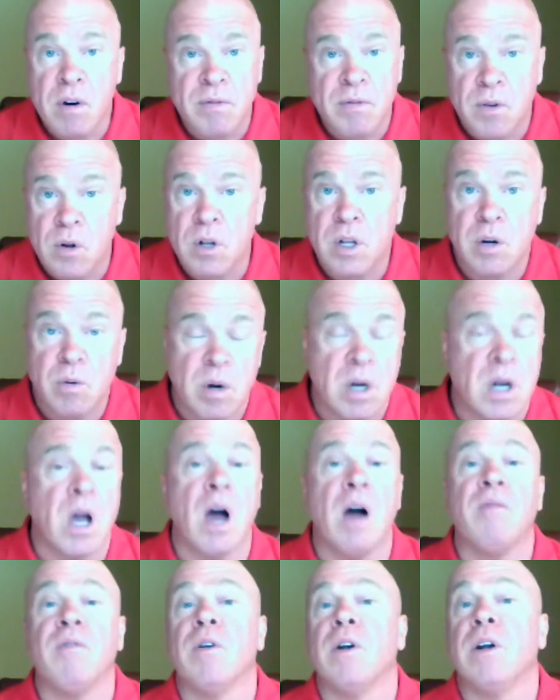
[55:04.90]
fully
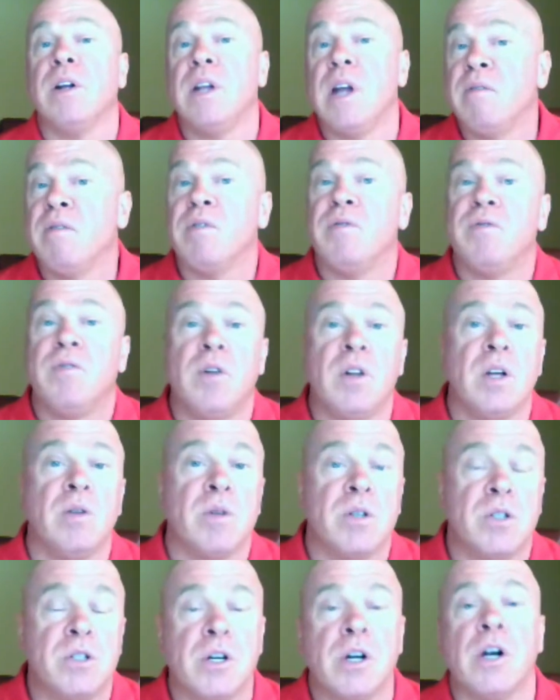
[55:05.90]
recover and never fully
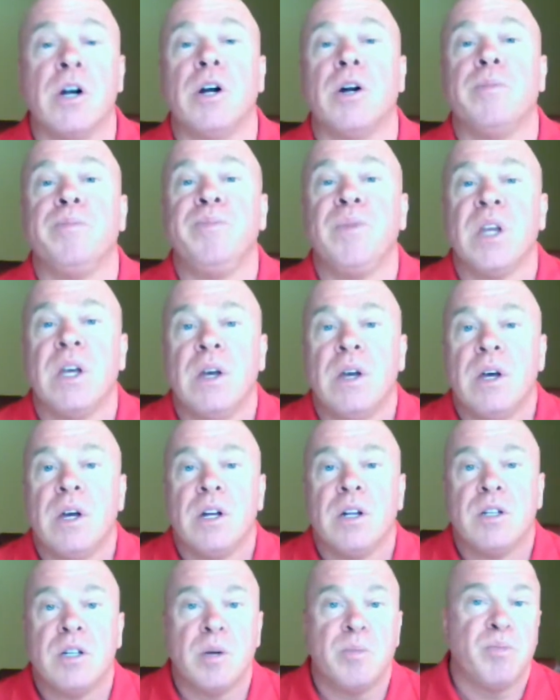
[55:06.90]
return
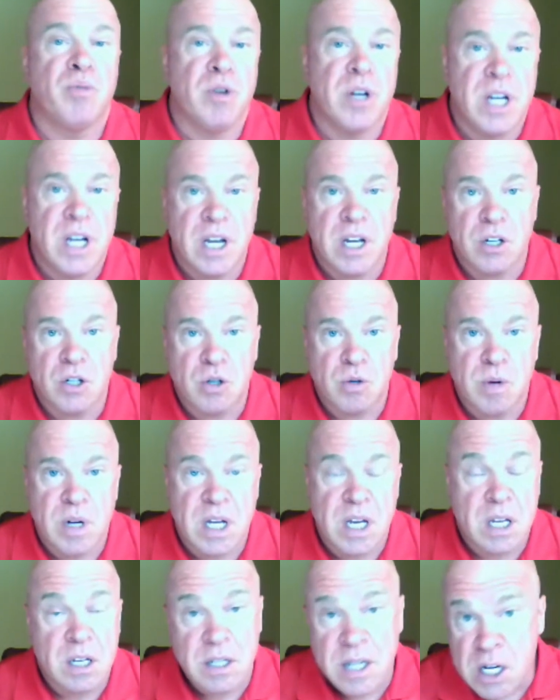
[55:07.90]
to pre-injury
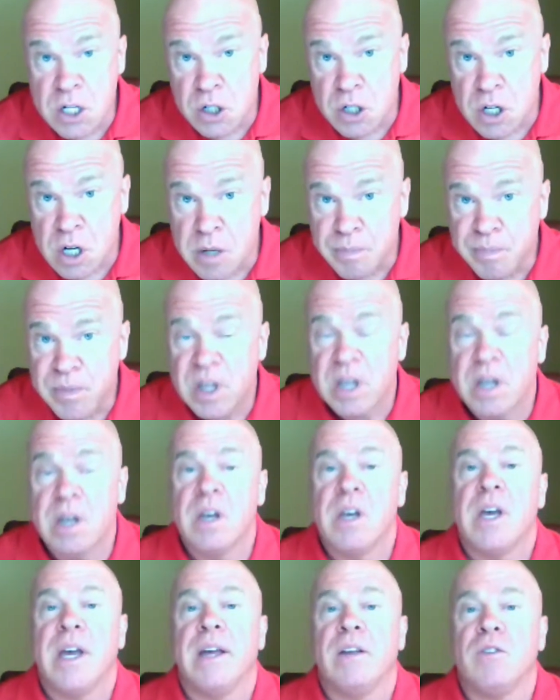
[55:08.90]
condition.
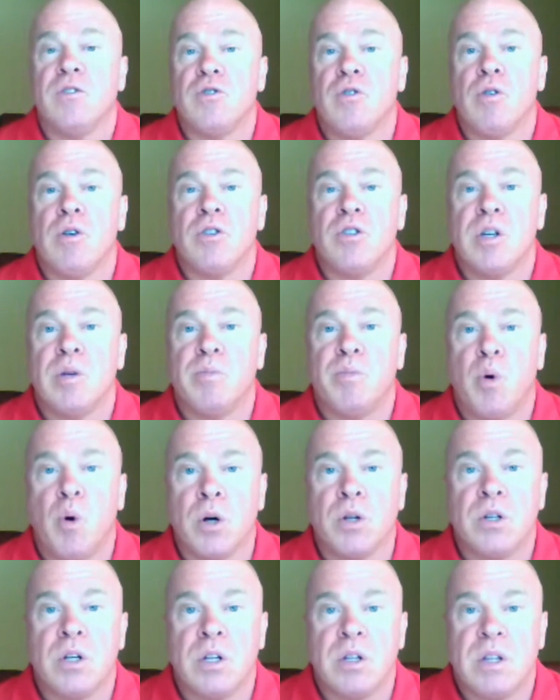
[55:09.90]
And so it's
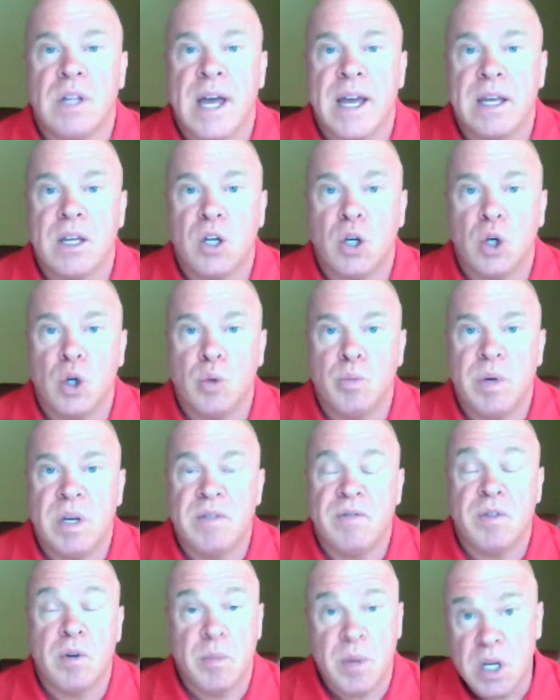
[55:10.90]
important that you be
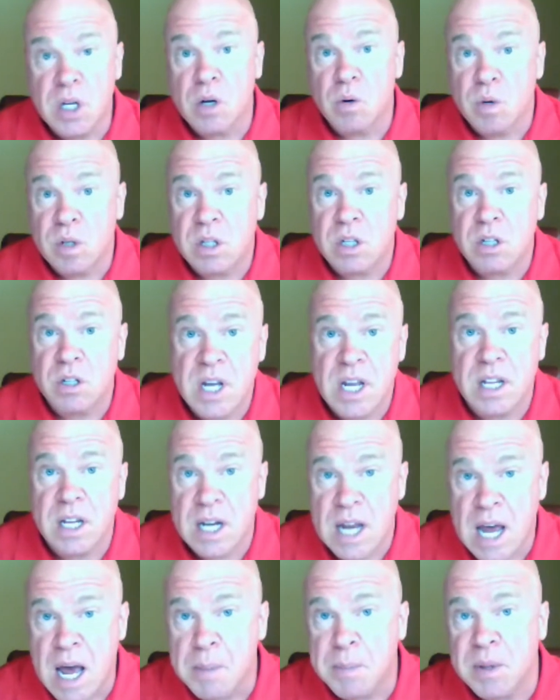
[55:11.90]
familiar with the
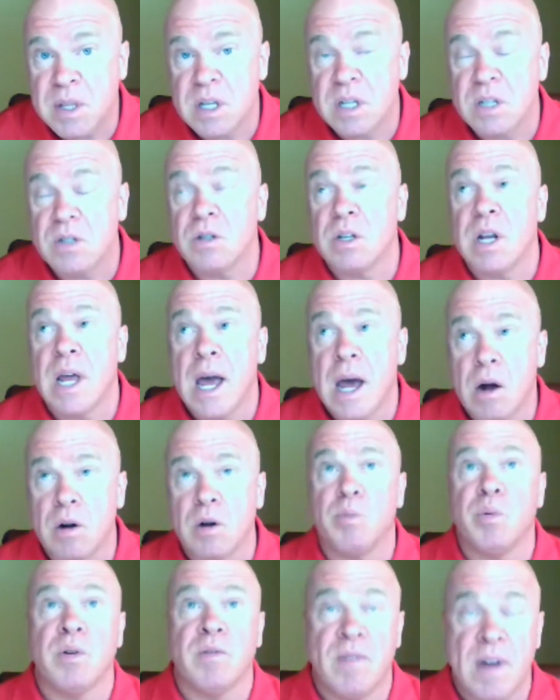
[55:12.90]
tendinopathies and how to
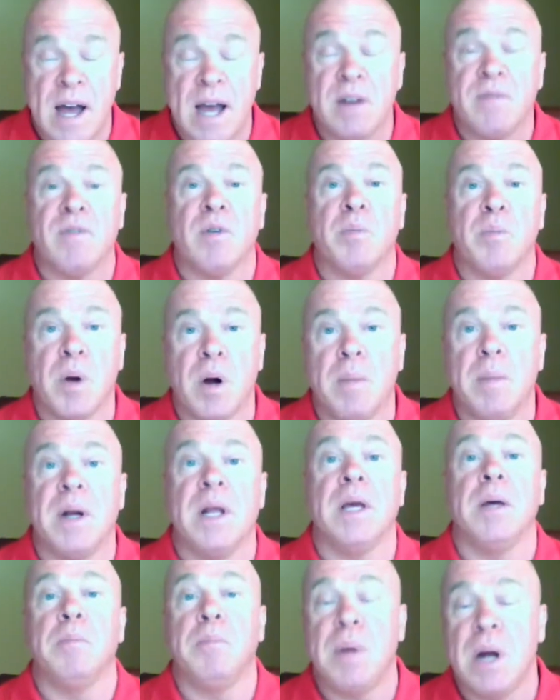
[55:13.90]
provide for
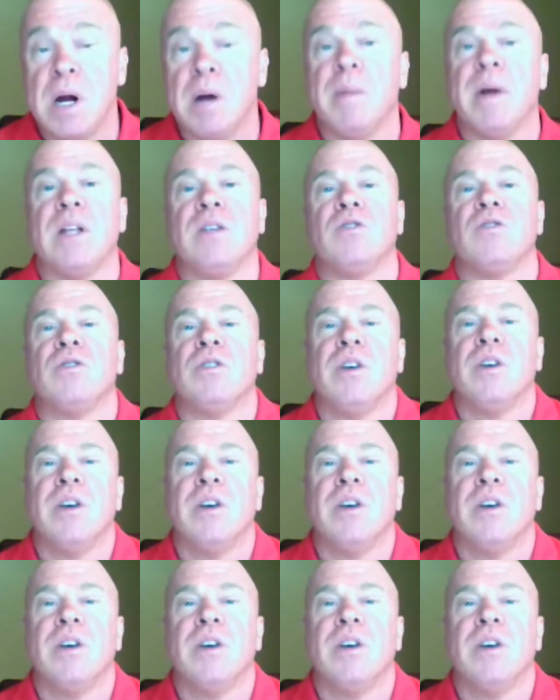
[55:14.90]
permanent impairments